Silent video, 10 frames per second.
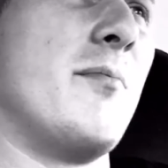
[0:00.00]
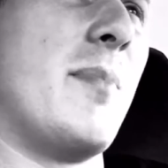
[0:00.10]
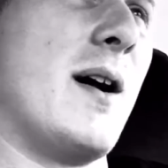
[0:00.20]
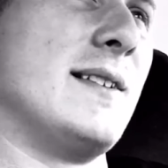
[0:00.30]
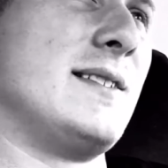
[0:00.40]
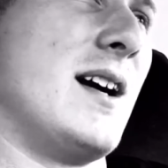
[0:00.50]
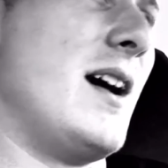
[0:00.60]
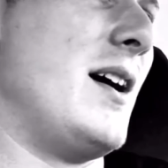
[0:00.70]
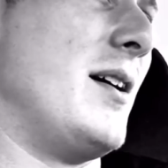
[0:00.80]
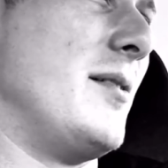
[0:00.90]
But
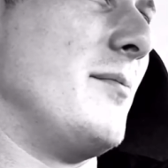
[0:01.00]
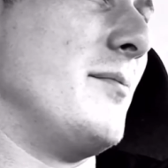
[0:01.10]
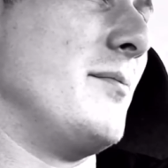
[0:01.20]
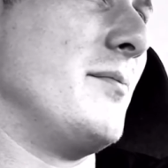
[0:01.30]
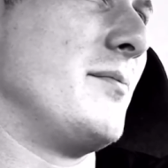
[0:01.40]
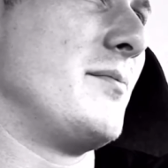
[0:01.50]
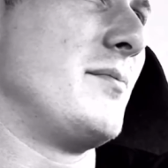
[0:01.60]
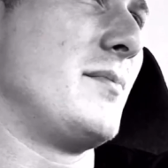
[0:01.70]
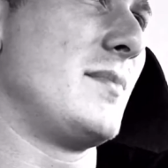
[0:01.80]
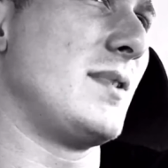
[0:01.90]

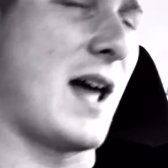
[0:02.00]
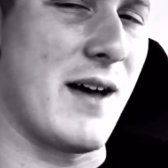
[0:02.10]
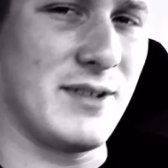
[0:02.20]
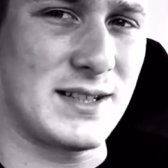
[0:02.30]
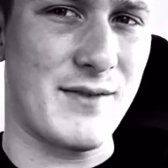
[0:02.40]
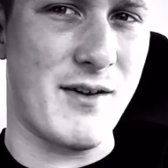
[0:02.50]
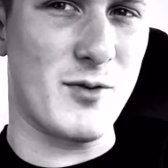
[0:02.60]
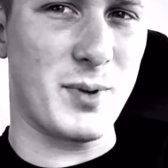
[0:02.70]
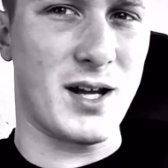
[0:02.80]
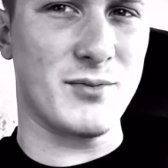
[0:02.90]
the heaviest I've
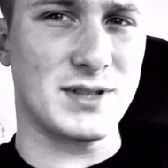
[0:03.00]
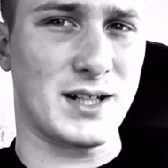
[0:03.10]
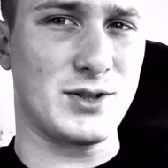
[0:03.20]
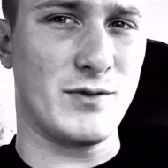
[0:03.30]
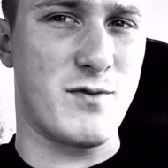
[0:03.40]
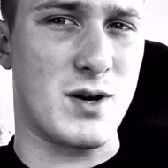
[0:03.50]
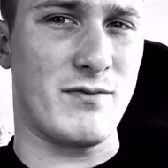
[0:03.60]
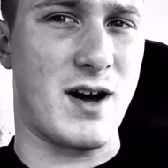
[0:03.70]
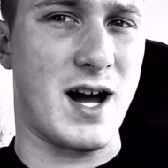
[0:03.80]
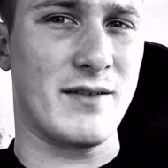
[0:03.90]
ever been was like
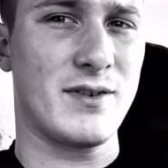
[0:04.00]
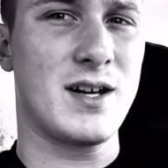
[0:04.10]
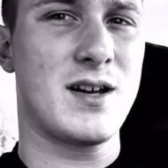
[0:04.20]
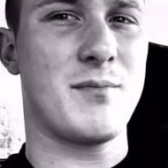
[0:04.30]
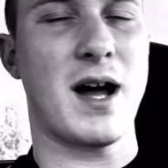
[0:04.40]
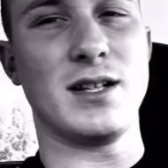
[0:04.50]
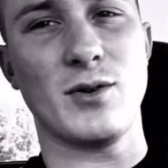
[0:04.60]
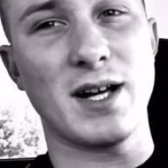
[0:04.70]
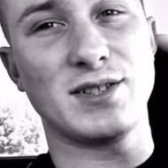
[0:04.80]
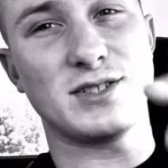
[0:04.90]
245. Mind
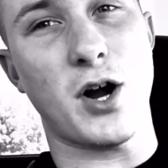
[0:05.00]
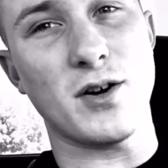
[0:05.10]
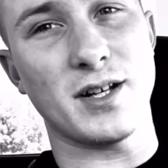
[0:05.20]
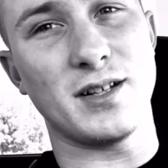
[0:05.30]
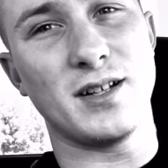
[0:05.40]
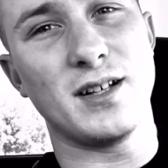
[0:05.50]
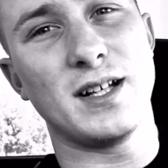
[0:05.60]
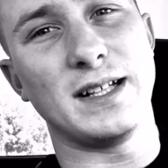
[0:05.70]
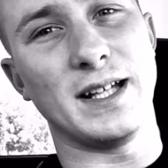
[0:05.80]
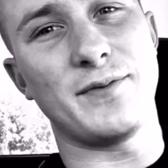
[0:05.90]
you, I started
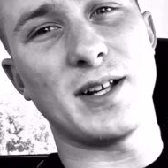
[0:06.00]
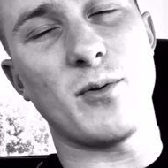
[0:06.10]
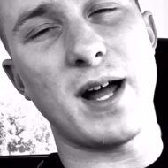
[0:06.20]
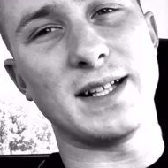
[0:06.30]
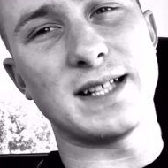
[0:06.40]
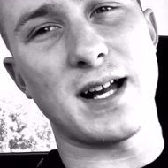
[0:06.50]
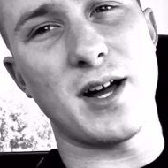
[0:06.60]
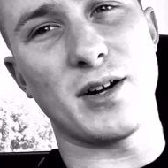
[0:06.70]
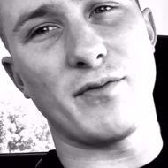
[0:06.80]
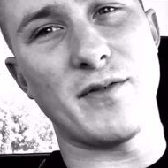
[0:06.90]
lifting weights at
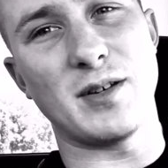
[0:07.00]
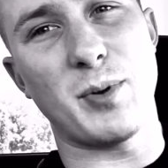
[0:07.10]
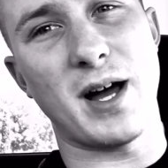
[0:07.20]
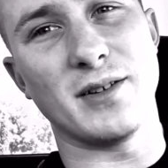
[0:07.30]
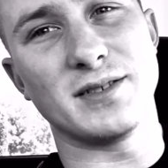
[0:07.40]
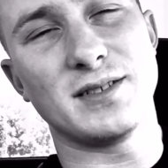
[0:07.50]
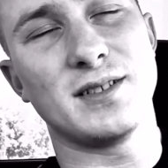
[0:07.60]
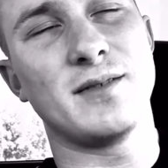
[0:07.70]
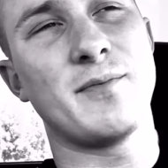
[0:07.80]
150 pounds.